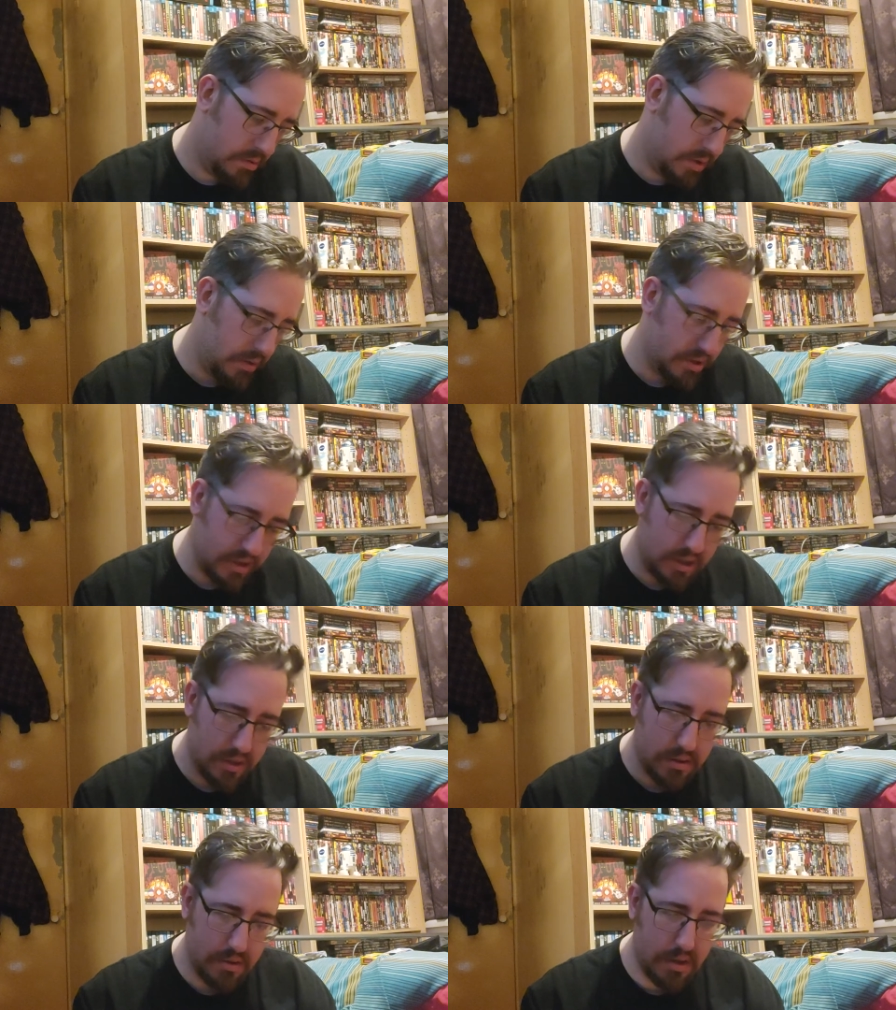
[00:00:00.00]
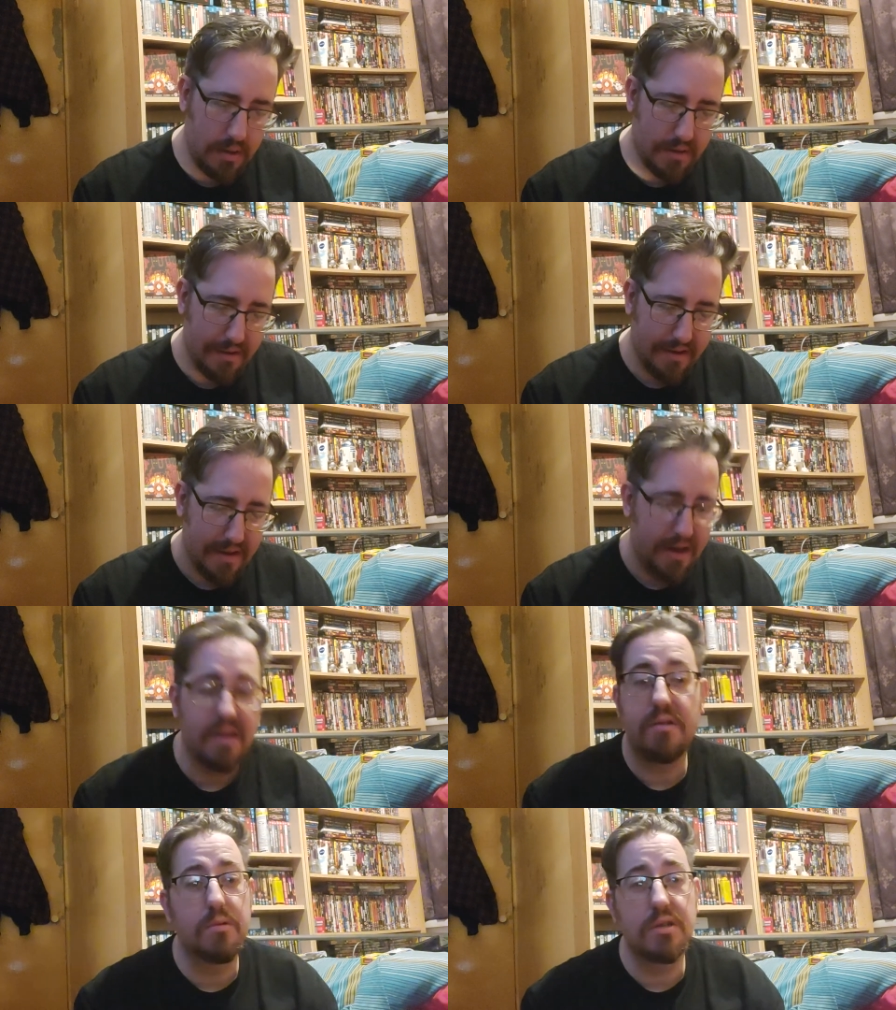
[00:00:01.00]
Oh yes, they did.
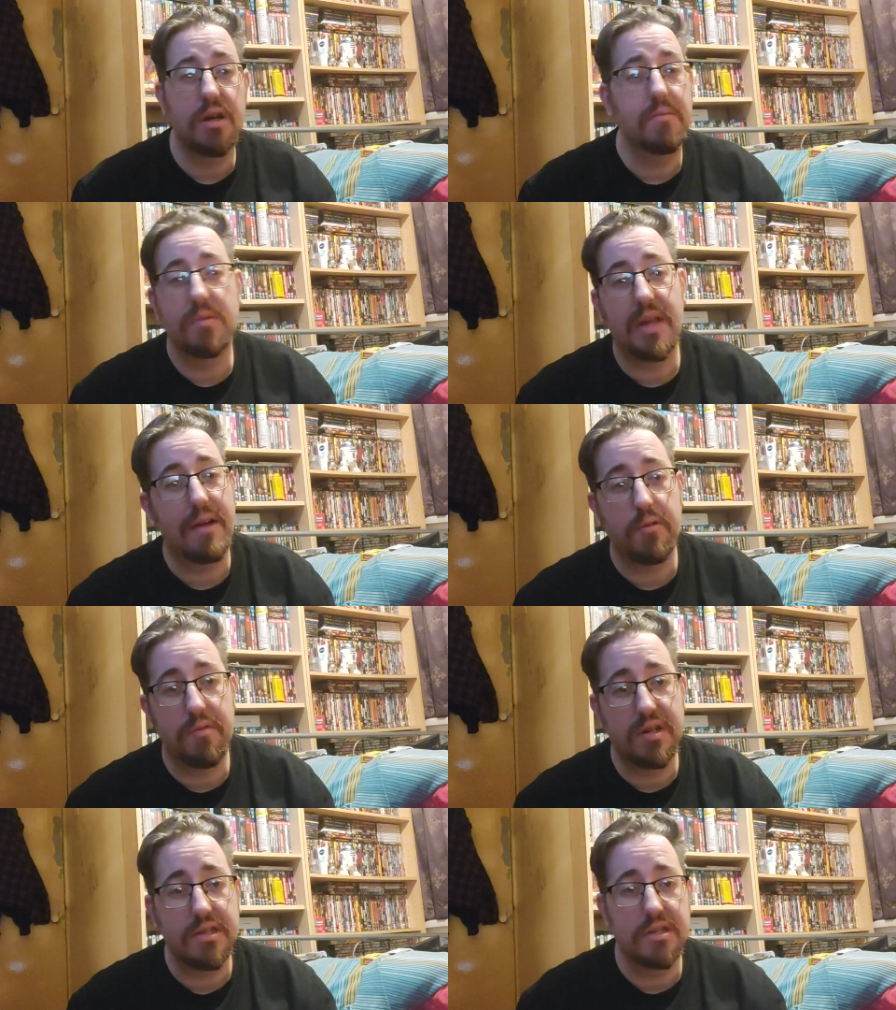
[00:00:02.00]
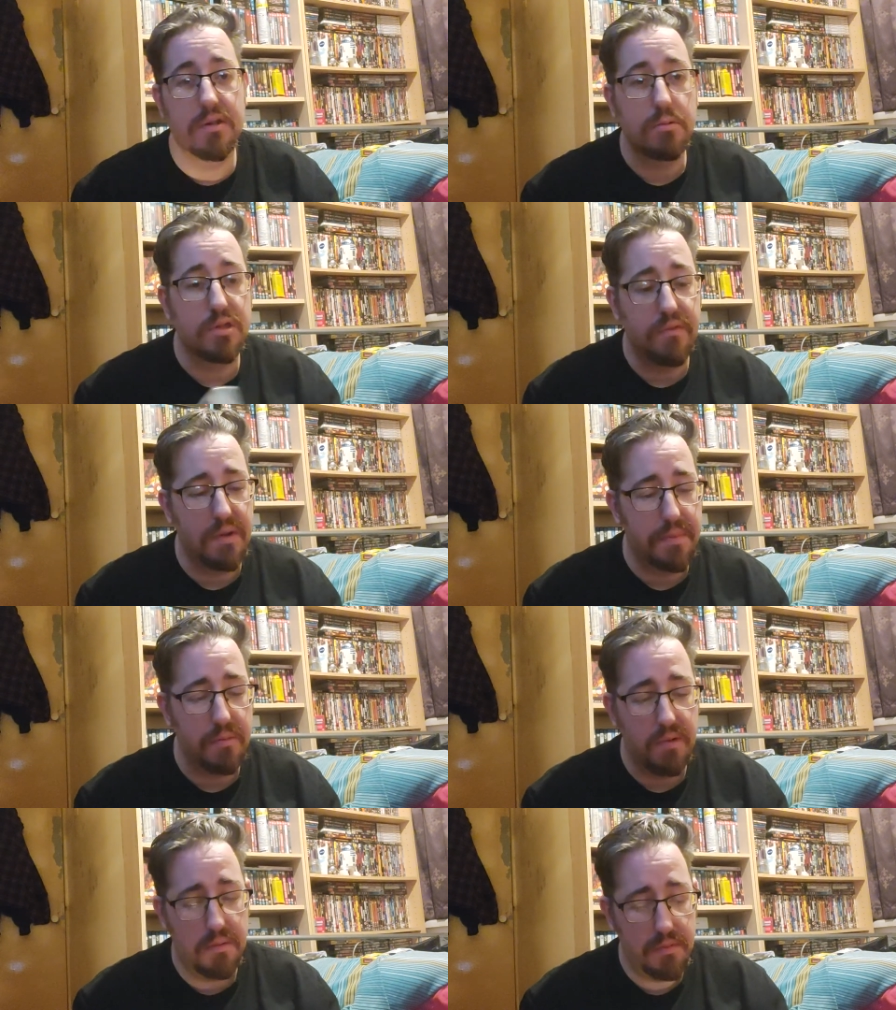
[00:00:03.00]
I always, with Arrow releases, I always flip
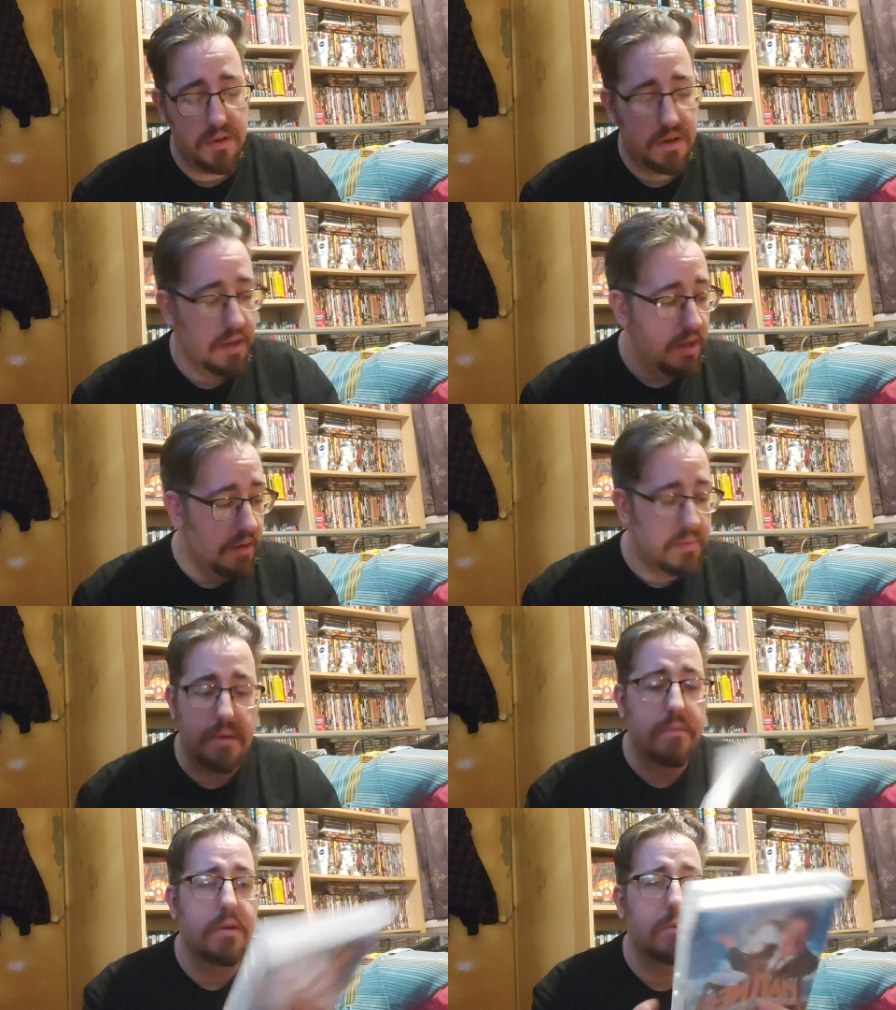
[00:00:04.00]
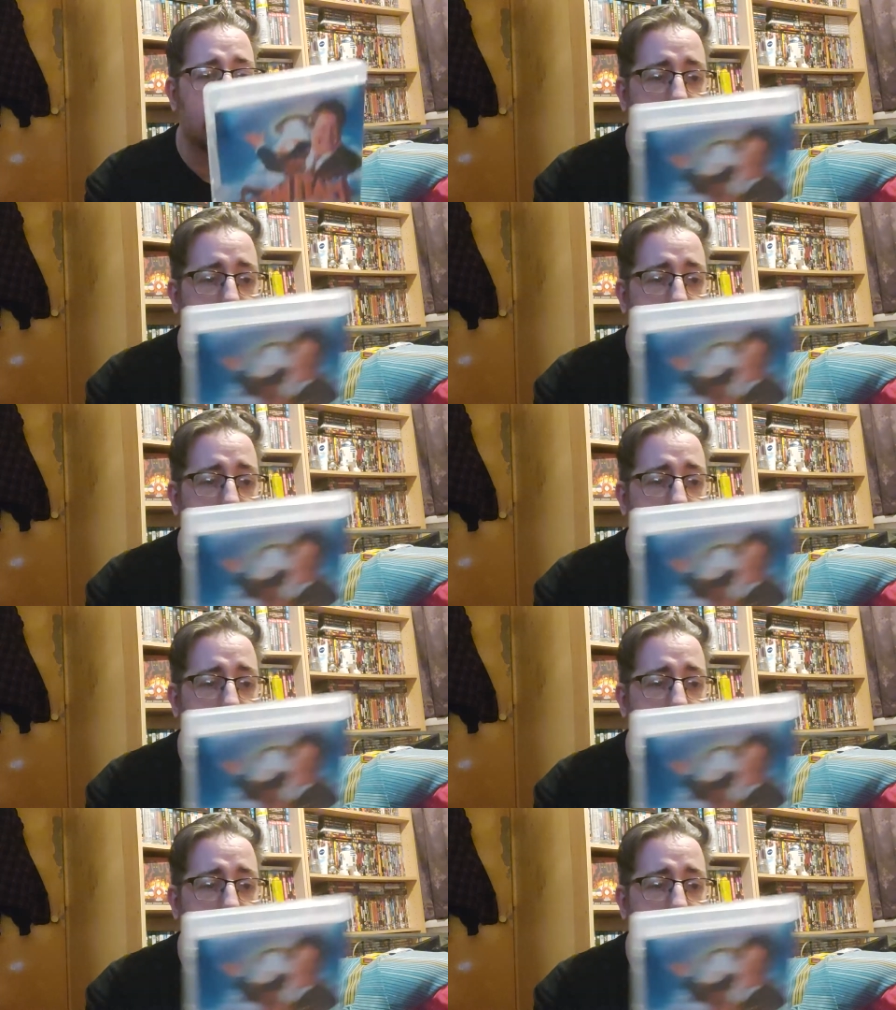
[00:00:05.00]
them around. But yeah, there we go.